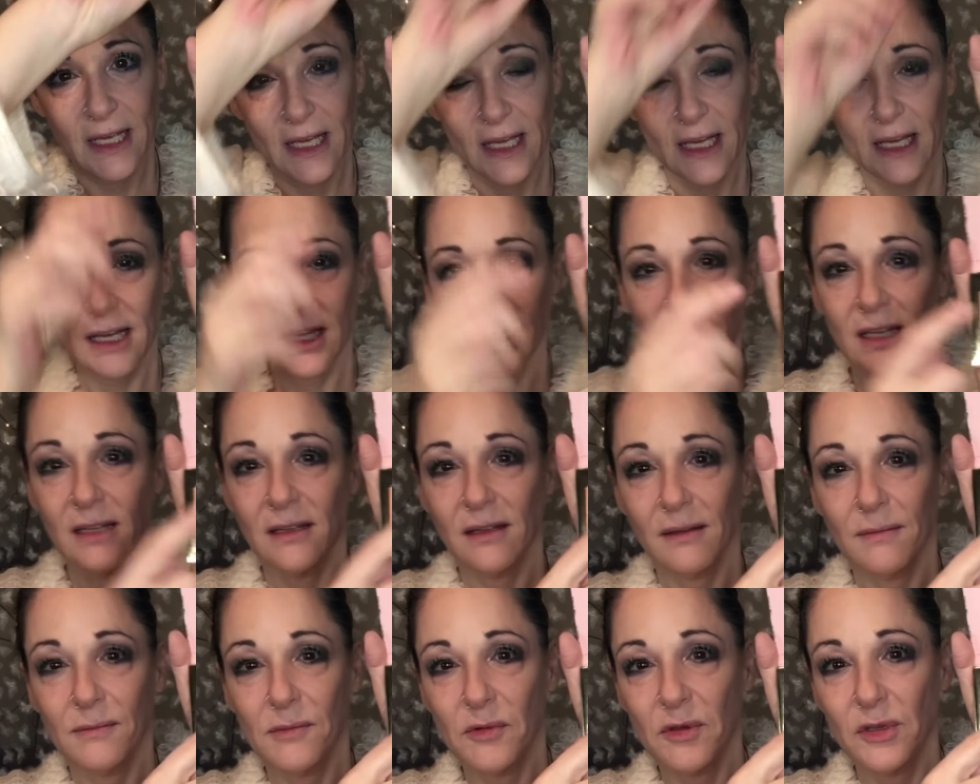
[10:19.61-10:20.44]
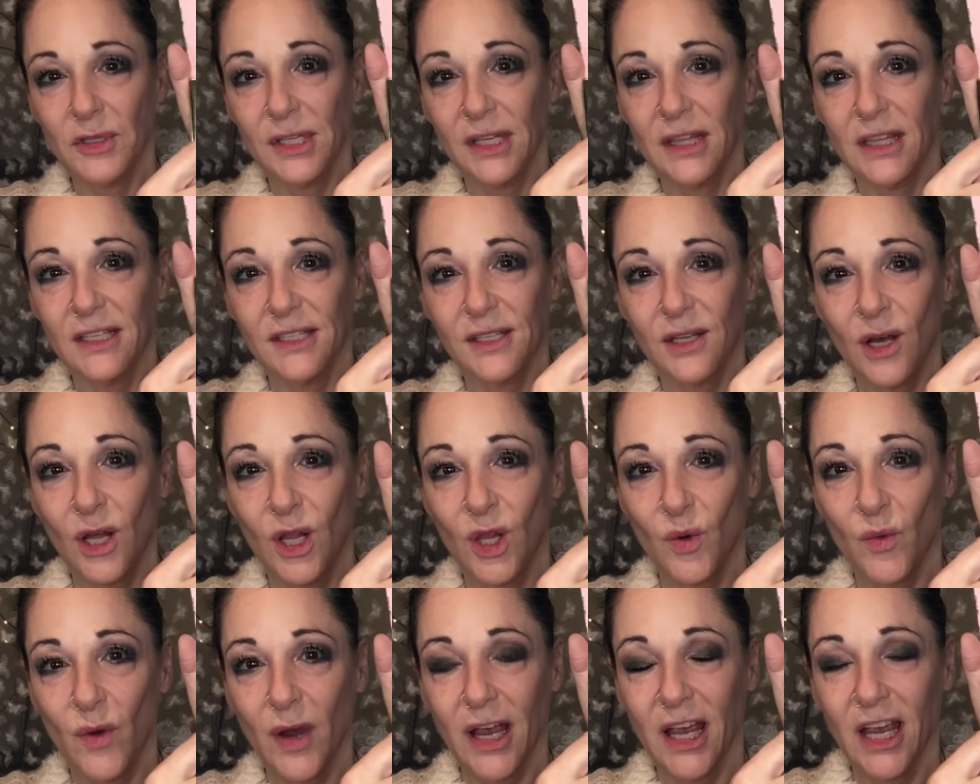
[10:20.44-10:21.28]
I'm using this
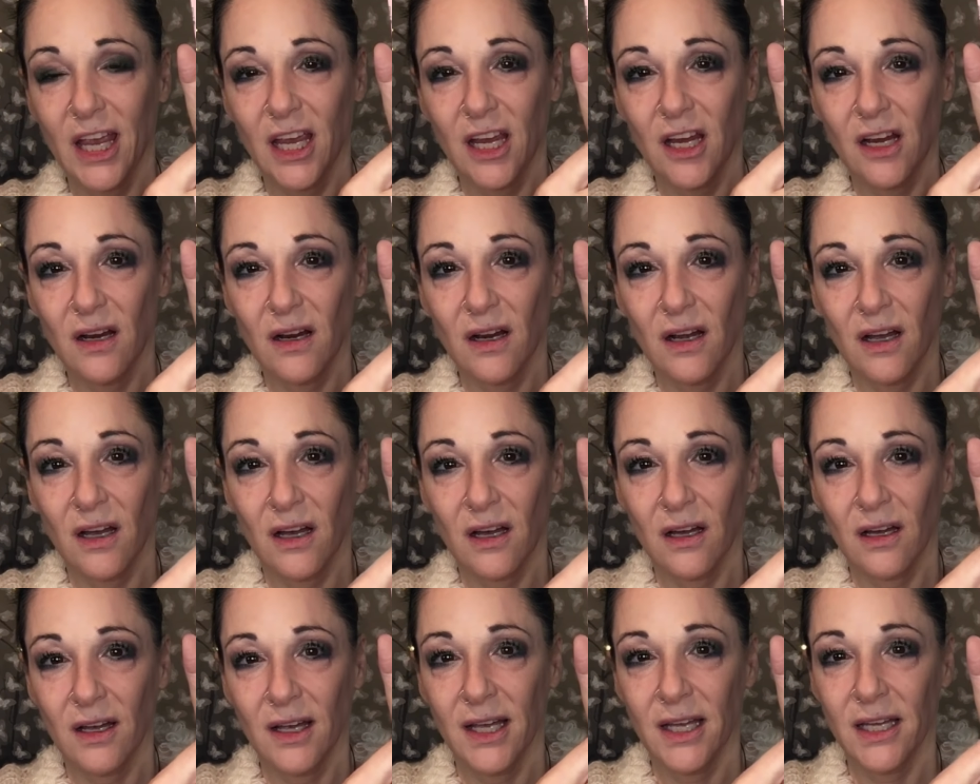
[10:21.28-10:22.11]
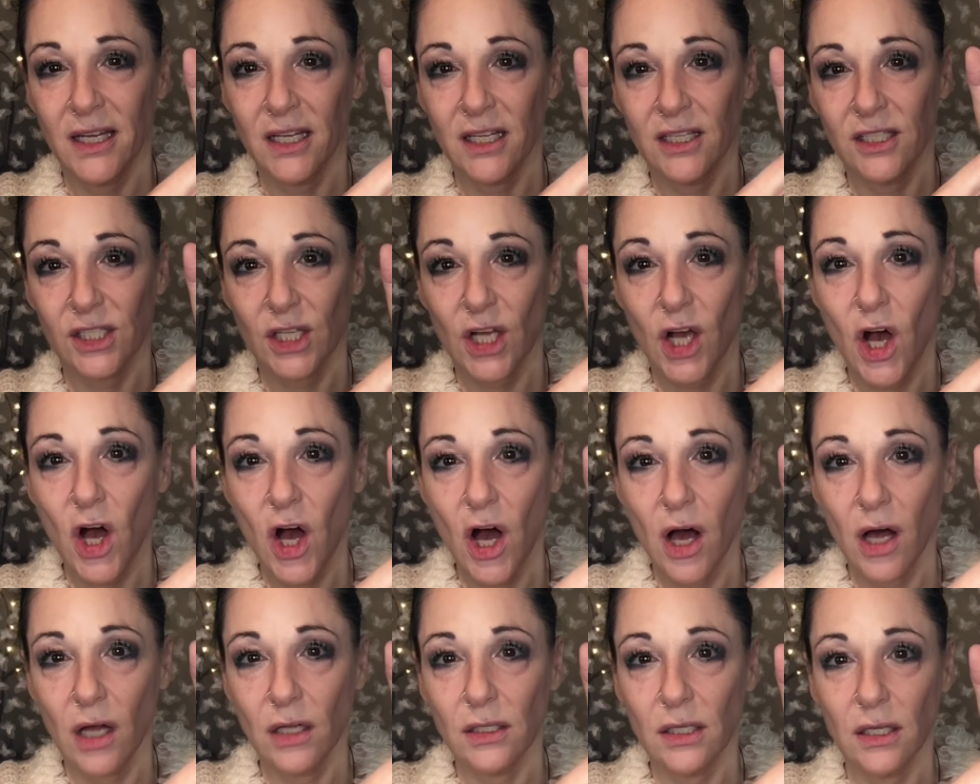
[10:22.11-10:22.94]
color right here. It is
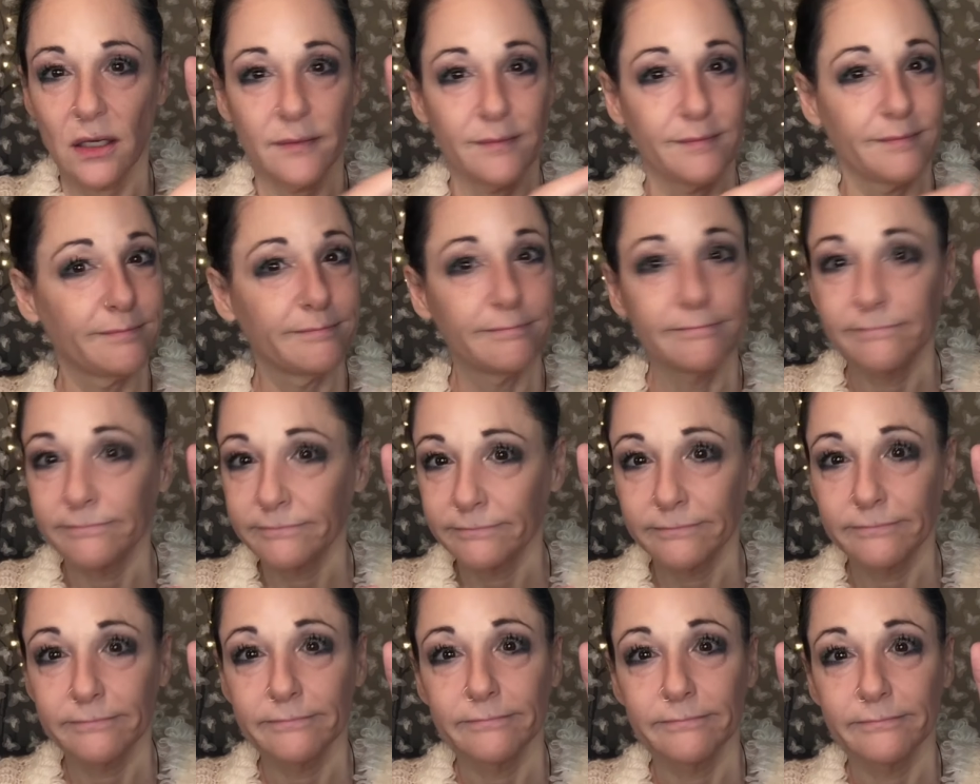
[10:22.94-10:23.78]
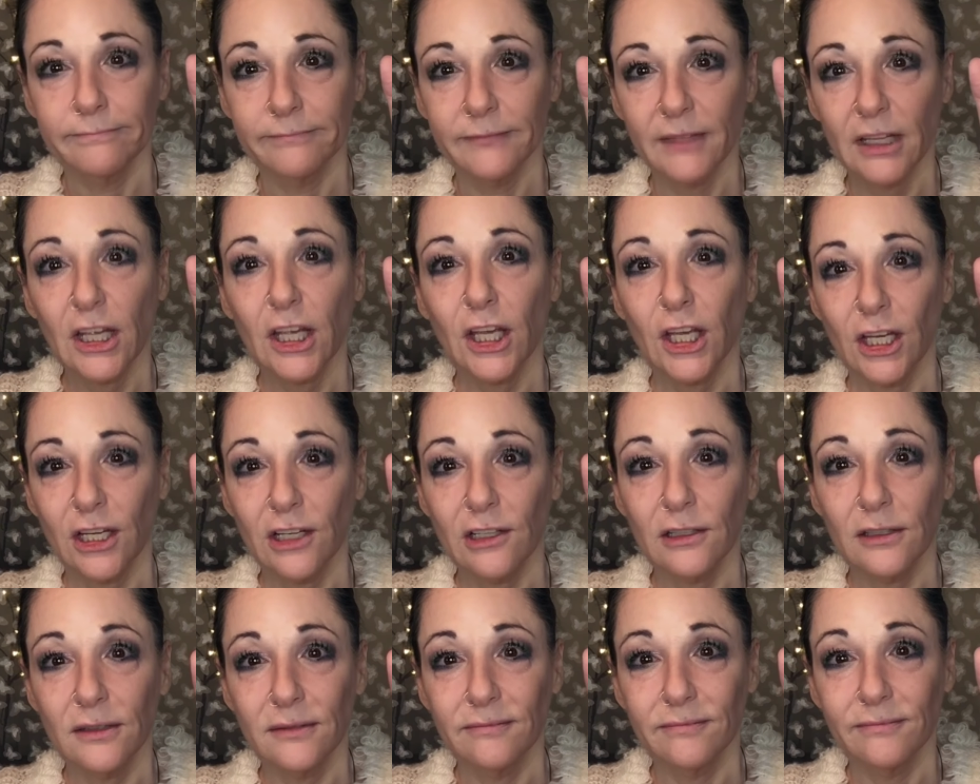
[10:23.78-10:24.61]
called
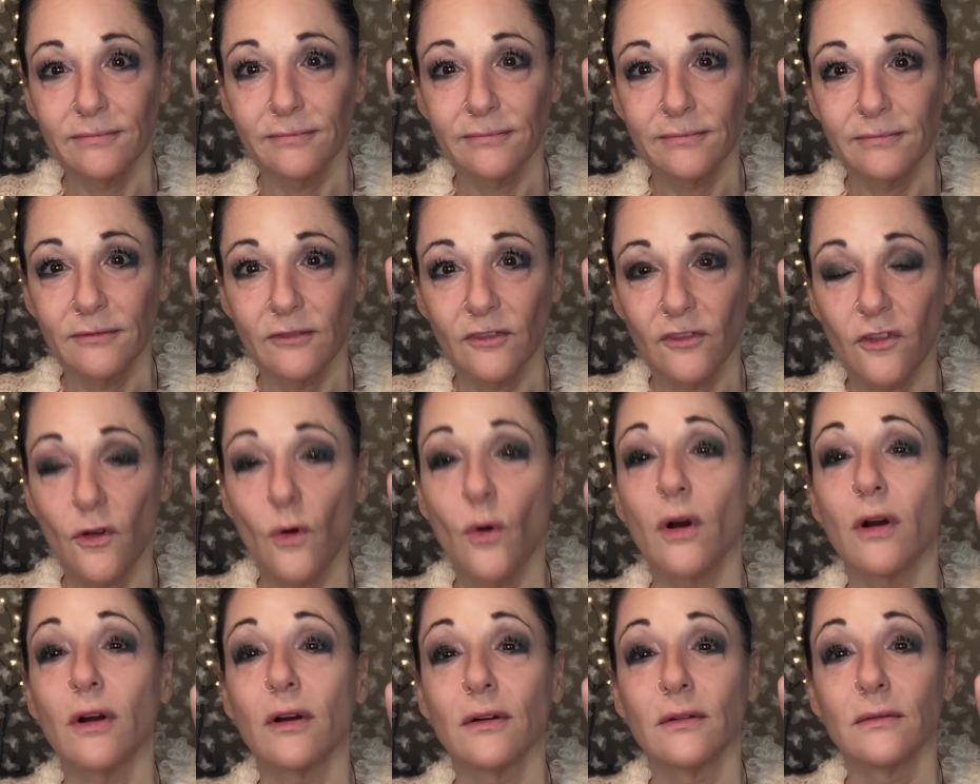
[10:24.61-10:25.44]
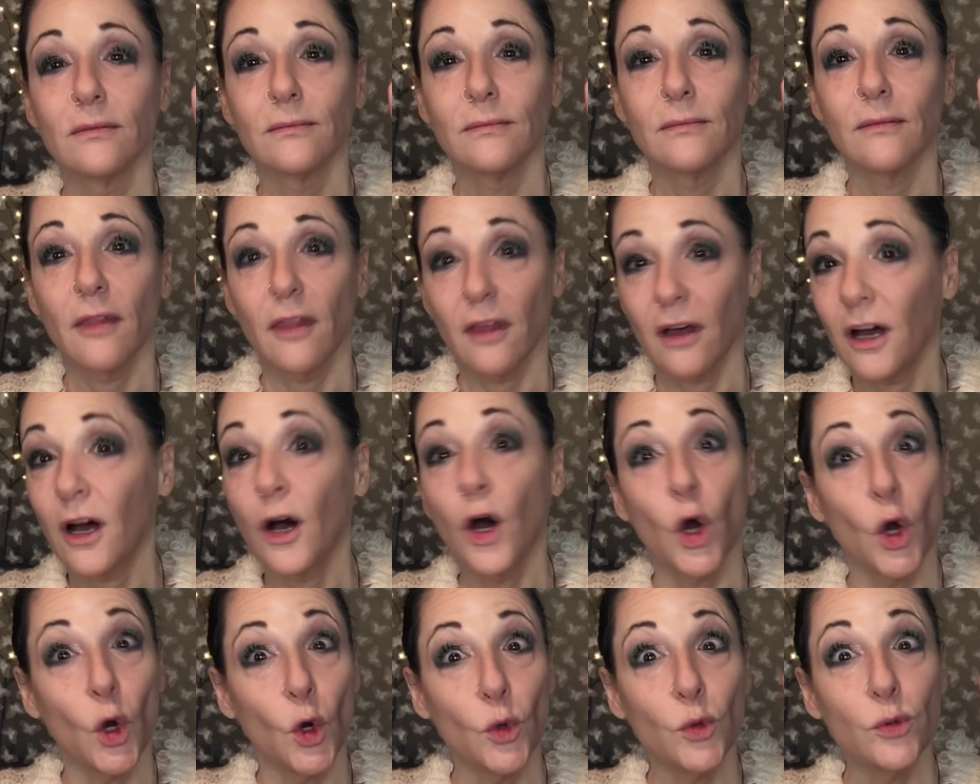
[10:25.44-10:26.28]
Here for the
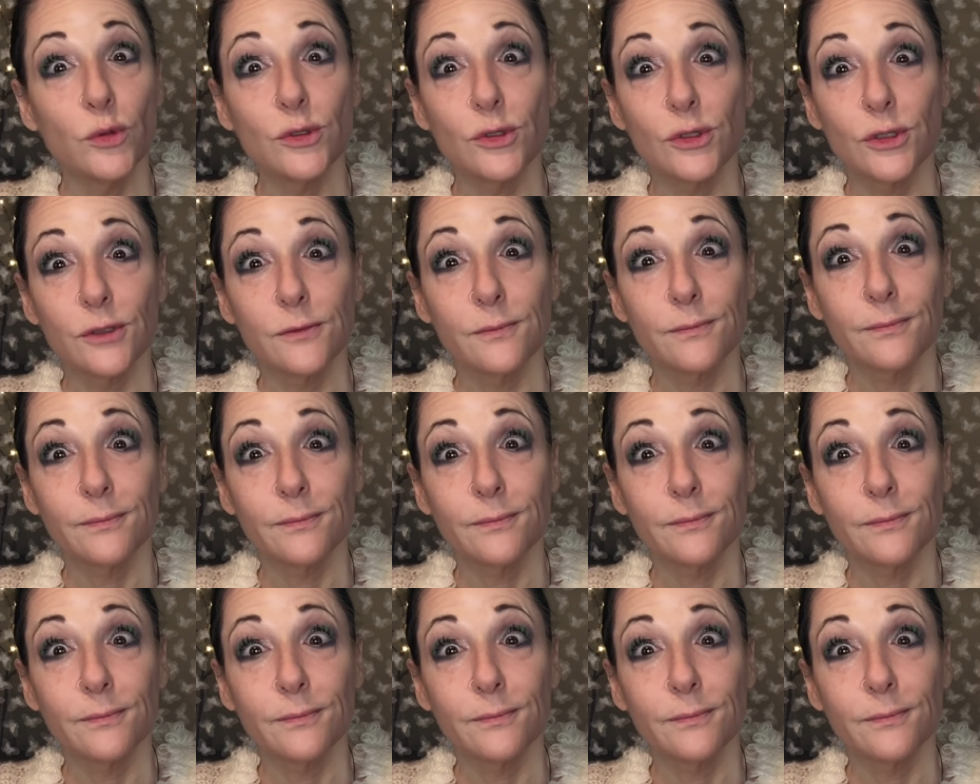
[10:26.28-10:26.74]
Hose.